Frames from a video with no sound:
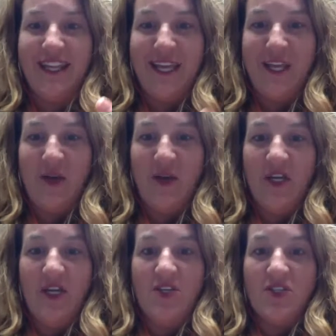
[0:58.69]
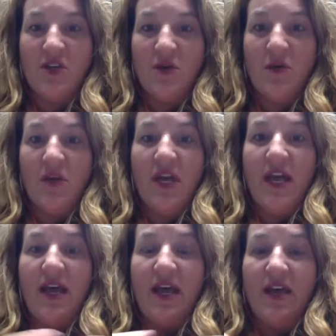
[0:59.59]
you. So
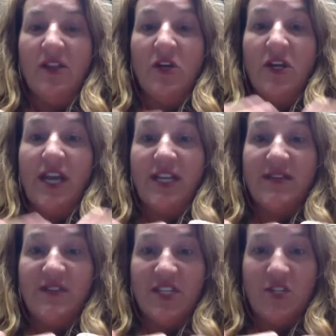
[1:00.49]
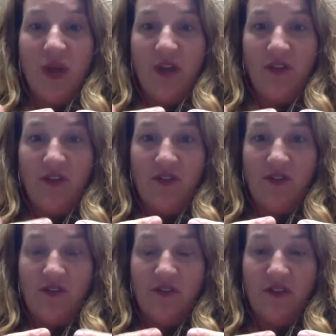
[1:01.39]
learning activities around
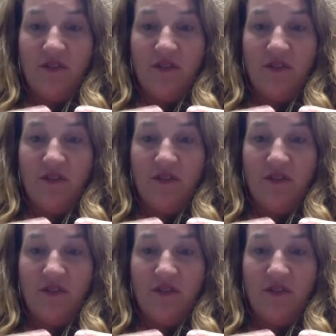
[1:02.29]
the 4